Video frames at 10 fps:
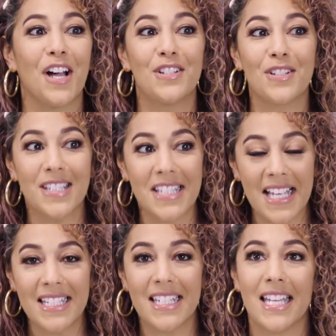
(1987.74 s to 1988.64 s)

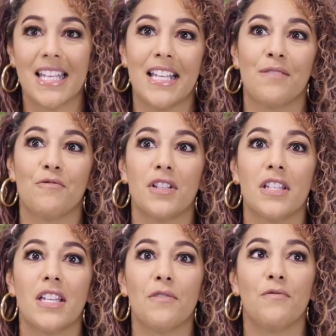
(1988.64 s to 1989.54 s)
understanding it and
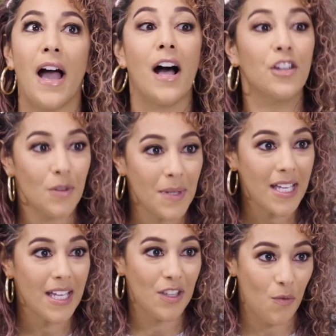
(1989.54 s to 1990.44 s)
really valuing
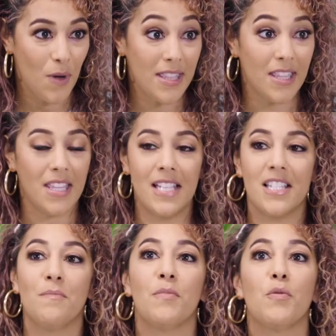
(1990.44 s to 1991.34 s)
it in the way that they
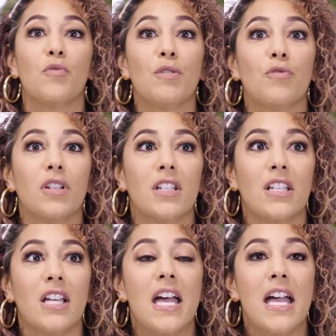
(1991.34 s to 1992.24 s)
did. But we
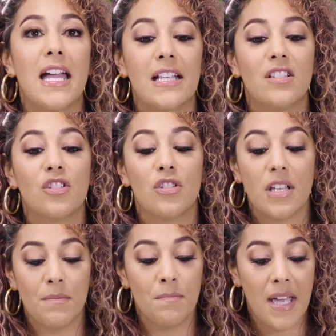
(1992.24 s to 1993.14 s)
really,
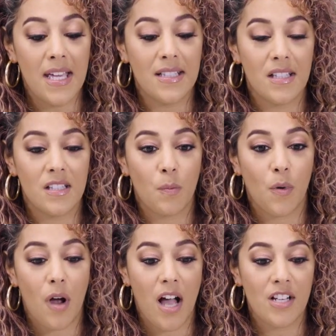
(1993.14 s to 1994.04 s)
it makes this
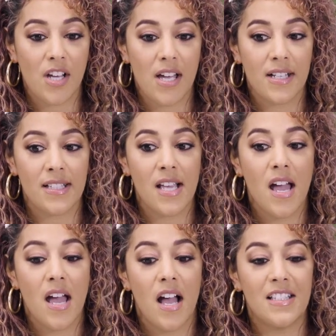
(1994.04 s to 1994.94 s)
project
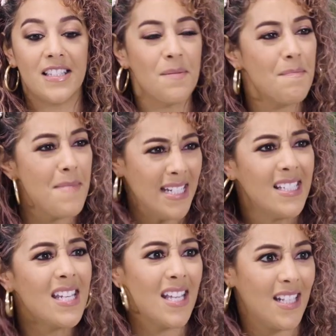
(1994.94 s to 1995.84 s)

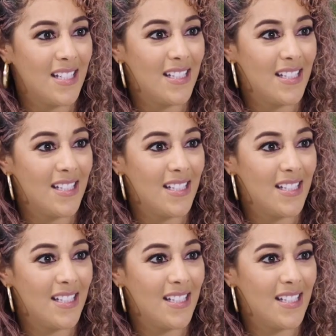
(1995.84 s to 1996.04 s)
cemented.